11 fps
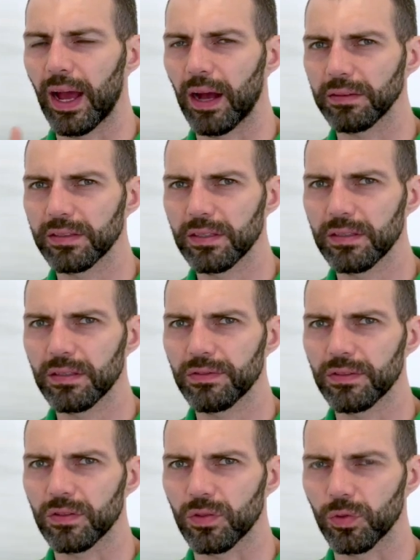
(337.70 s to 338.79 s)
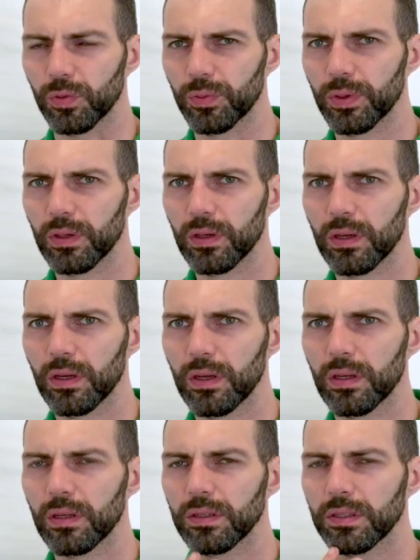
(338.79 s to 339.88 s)
ounces of soup
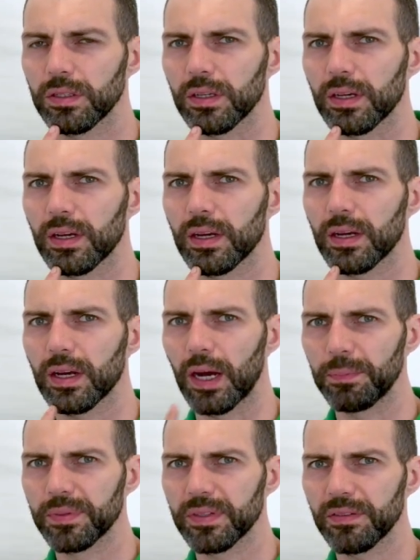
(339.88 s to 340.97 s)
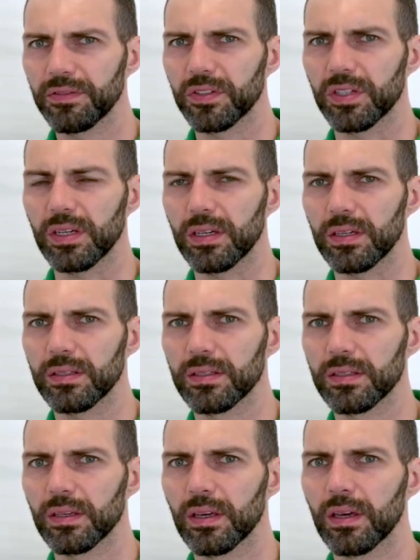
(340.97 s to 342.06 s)
to cups of
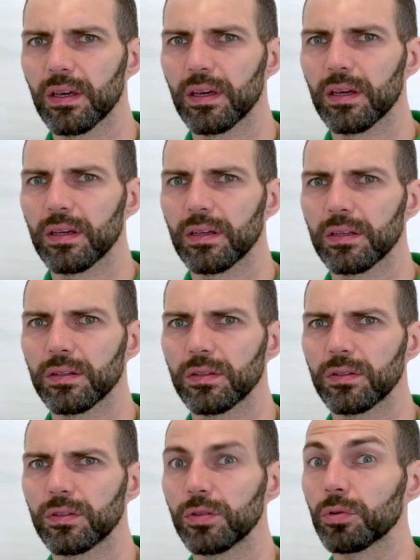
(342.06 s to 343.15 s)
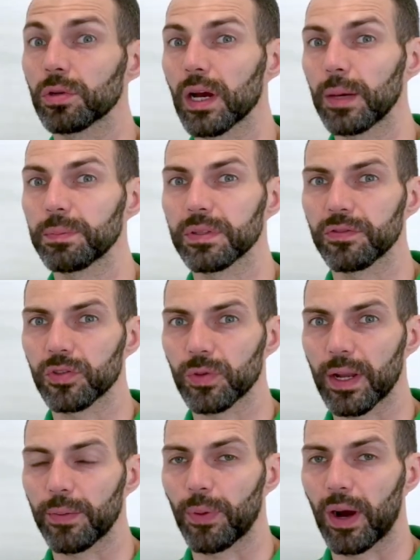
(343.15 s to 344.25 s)
cheese to cups of
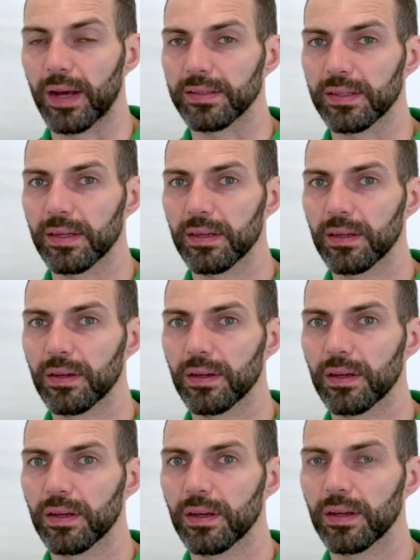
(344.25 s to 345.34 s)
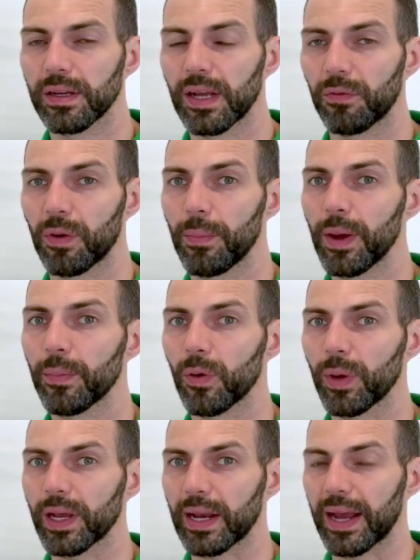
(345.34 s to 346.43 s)
shredded pasta. Now remember,
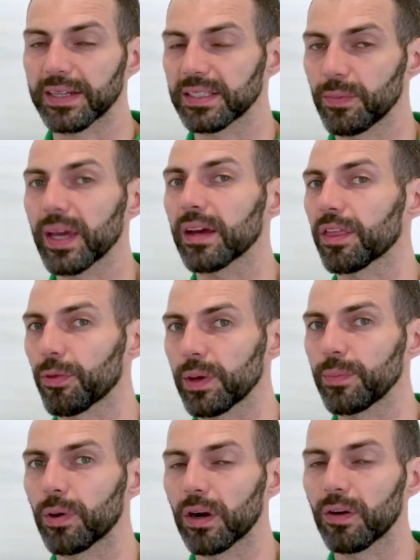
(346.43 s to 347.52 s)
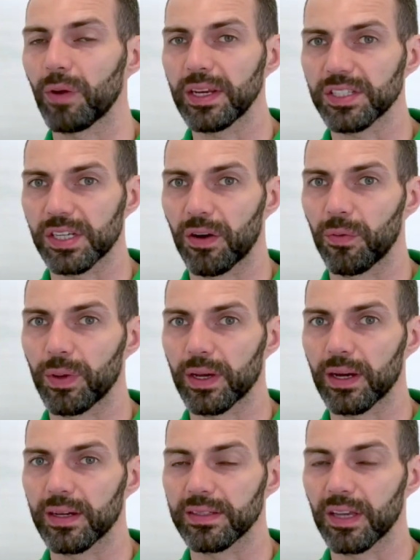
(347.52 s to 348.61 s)
we can actually make a 3-part ratio
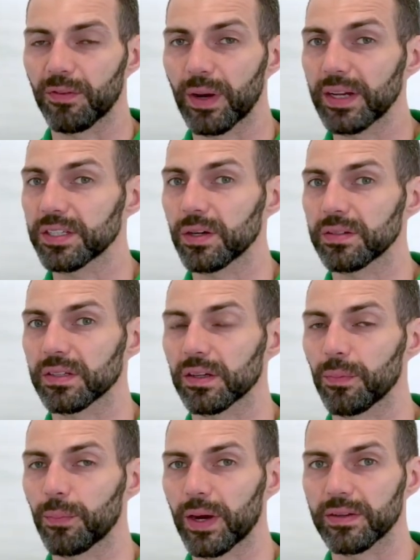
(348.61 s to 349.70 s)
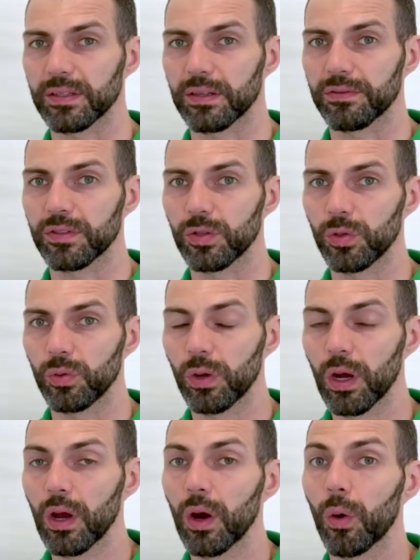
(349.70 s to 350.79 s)
because a ratio is a comparison of 2
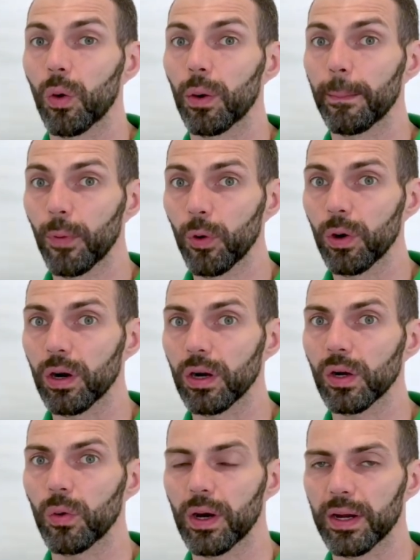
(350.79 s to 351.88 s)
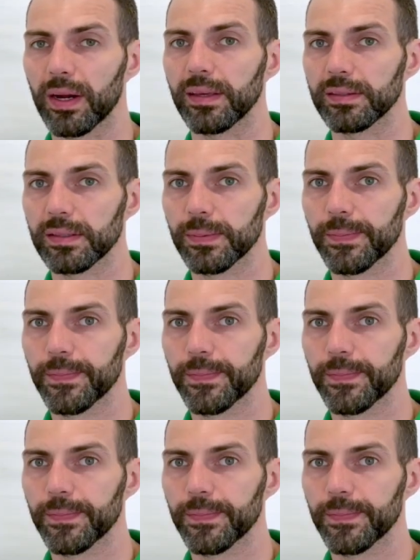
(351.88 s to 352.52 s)
or more quantities.